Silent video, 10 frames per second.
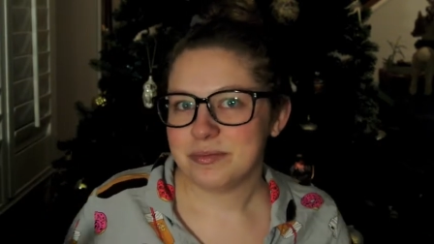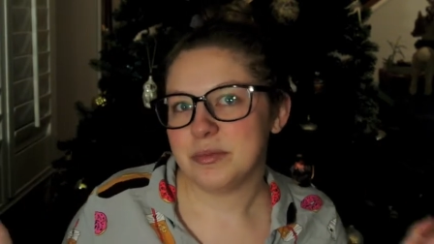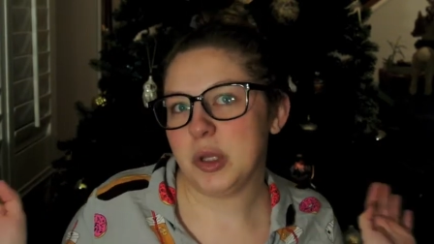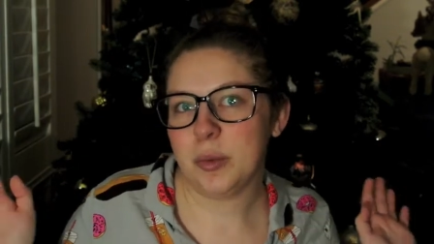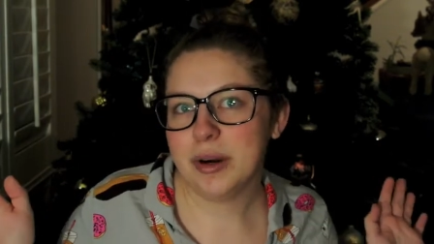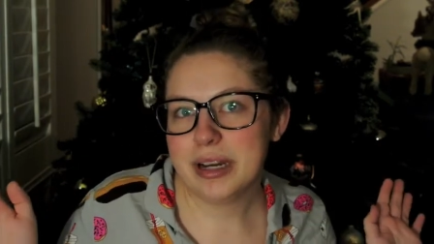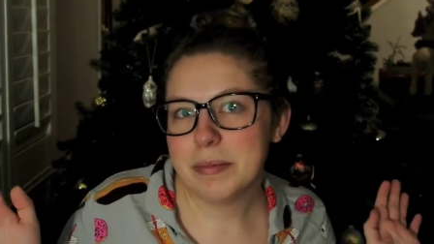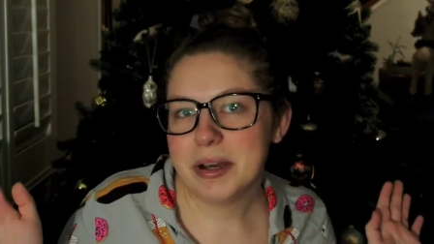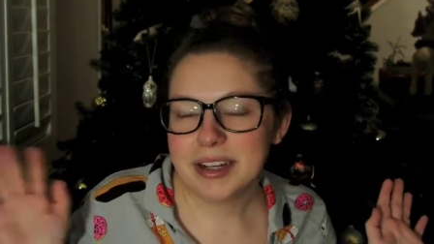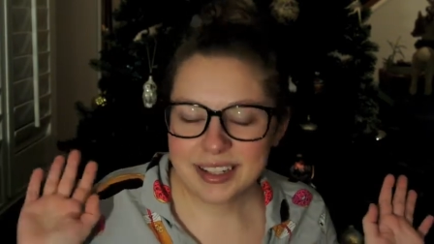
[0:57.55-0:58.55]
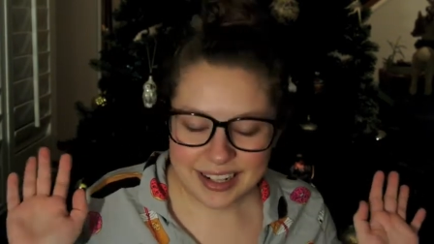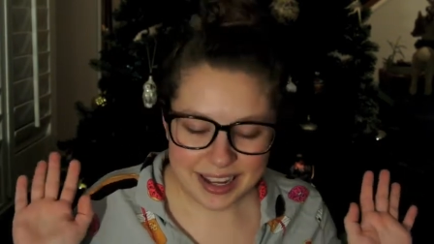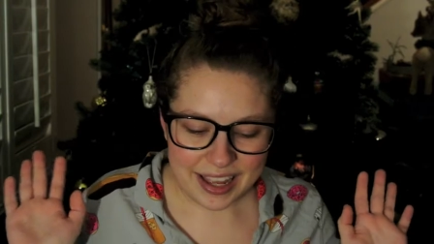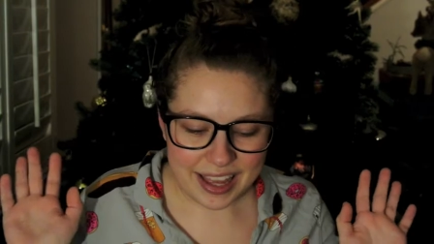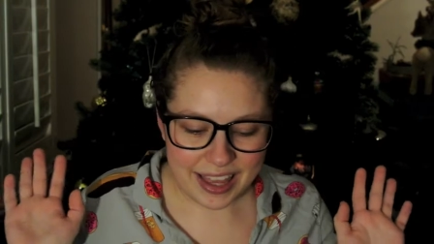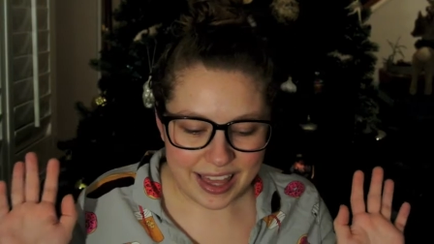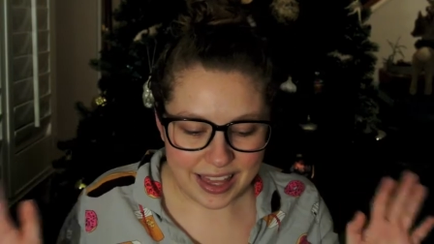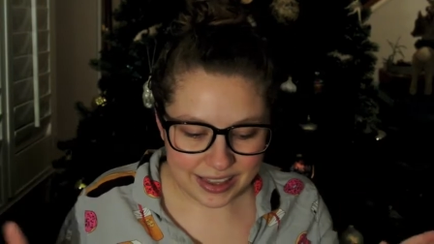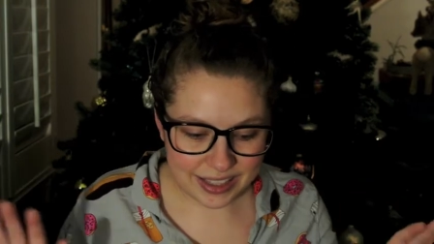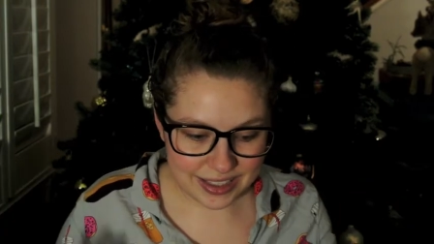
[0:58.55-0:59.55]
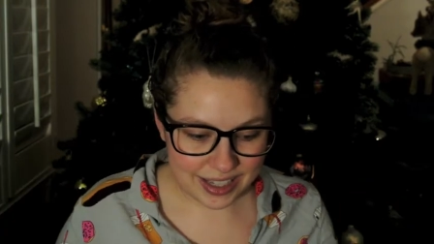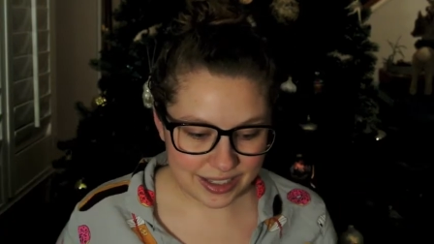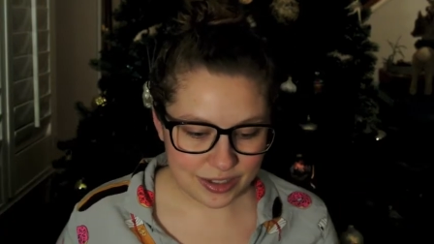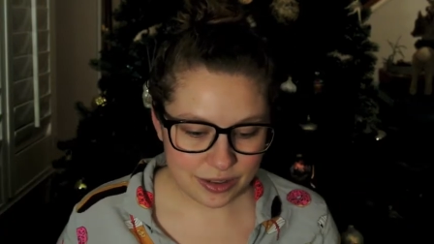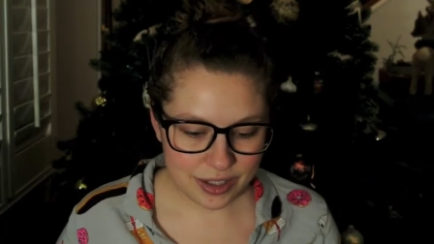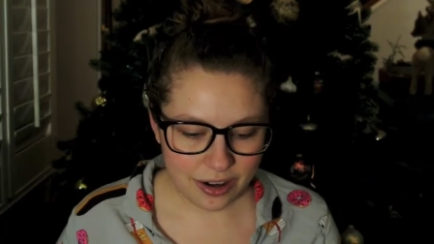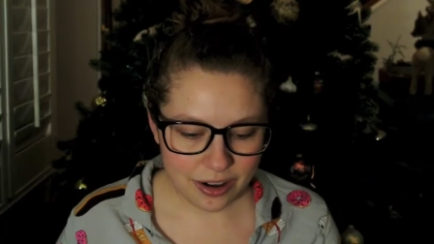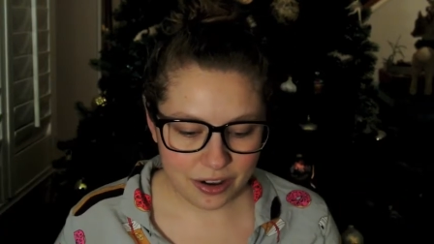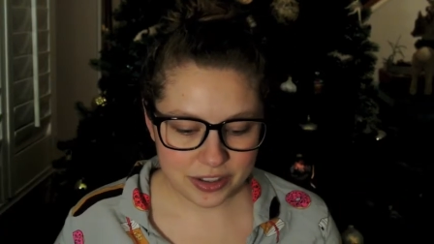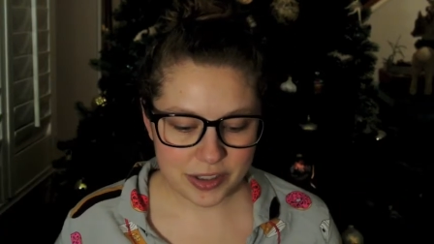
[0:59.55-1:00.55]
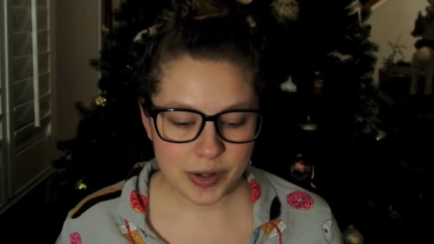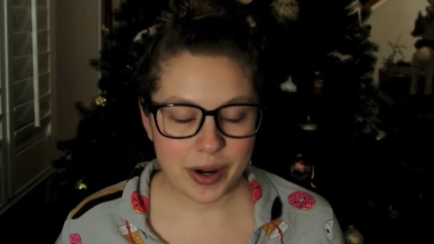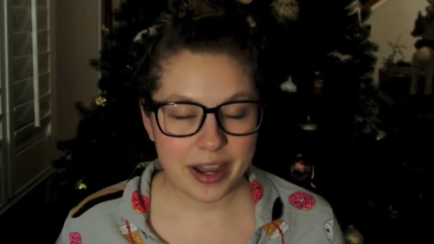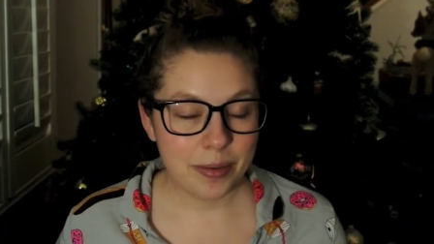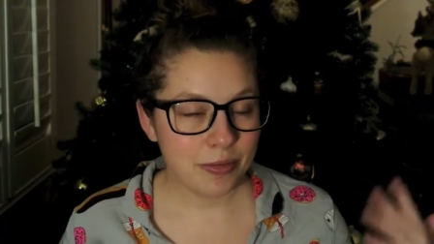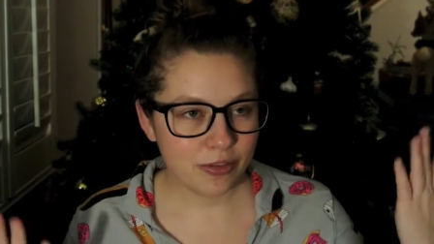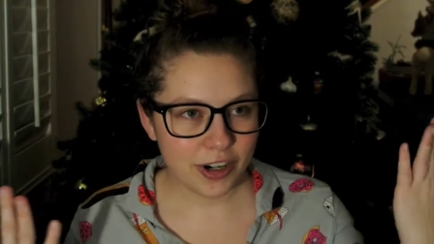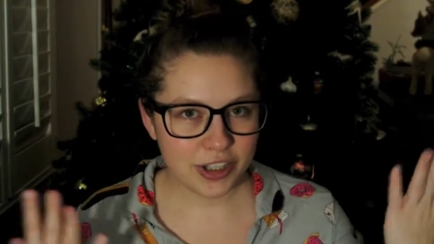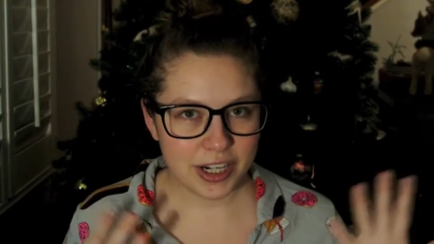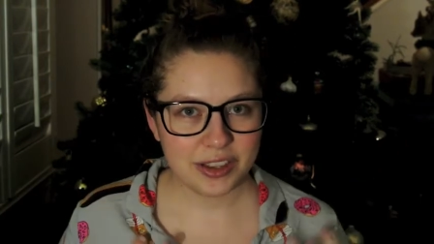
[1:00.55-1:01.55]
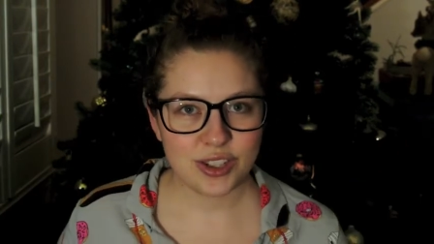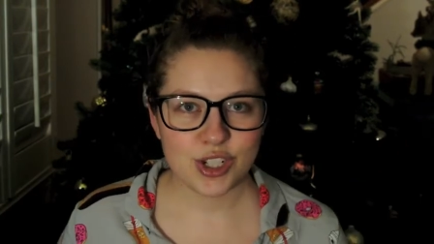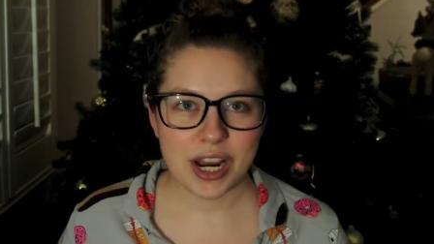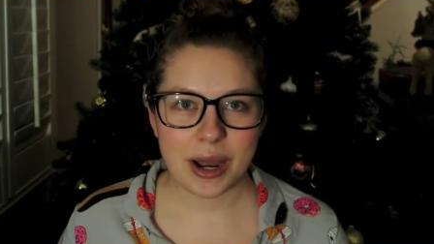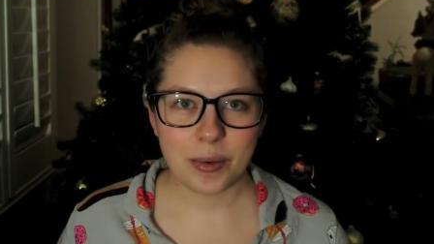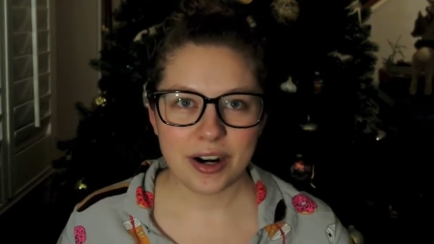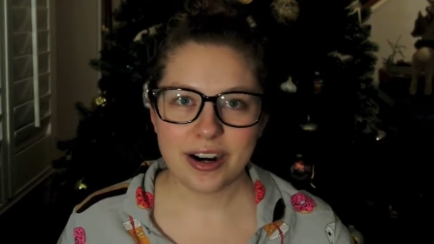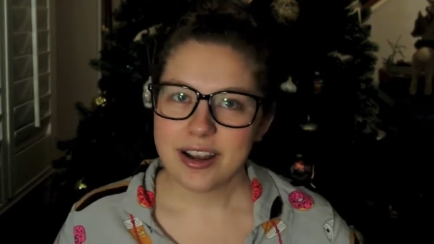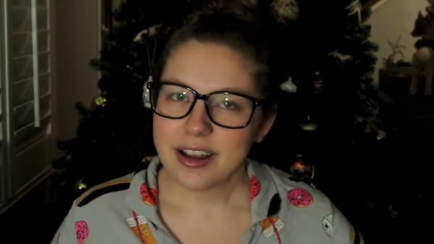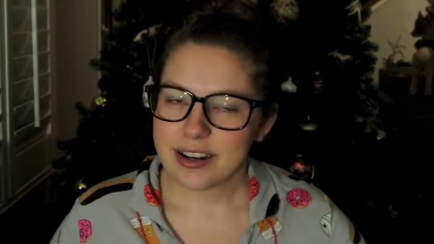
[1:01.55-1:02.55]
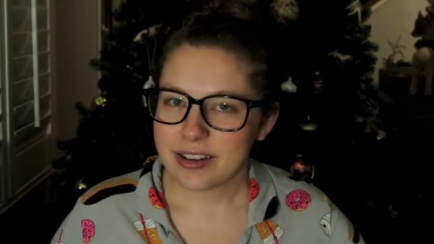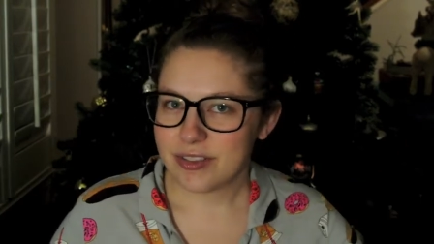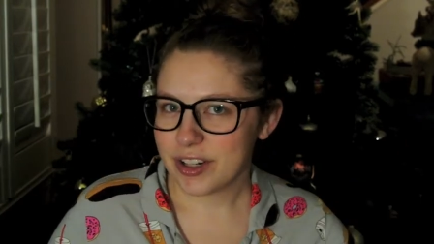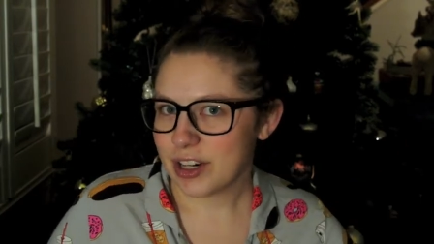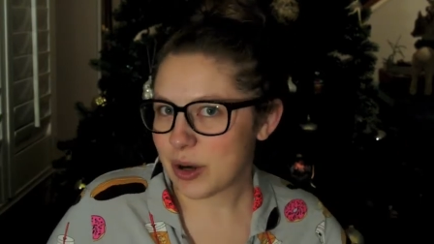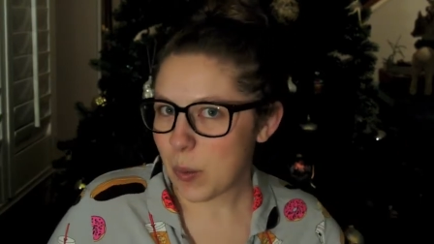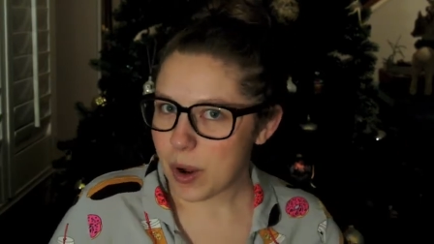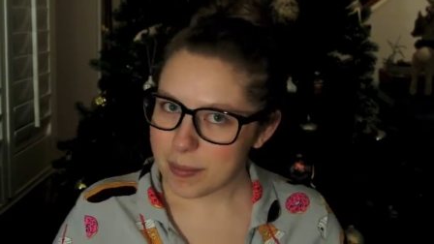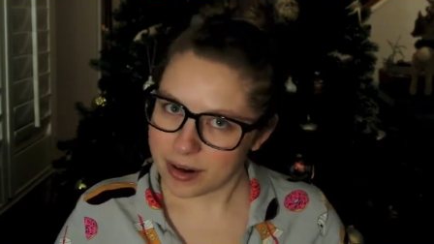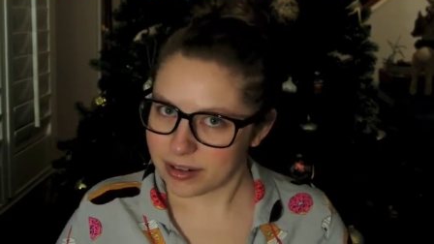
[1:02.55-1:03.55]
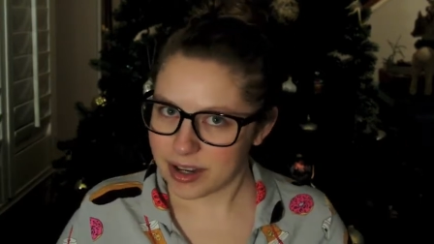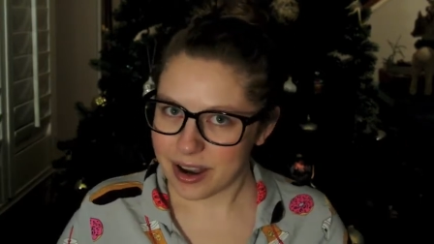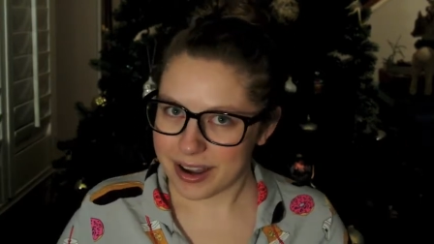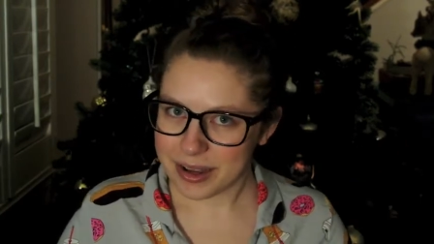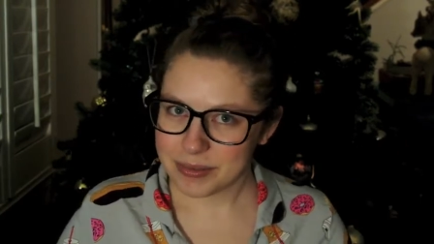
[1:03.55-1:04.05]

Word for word: don't worry about it and let's get to the haul. So I am fresh out the shower and I figured what better time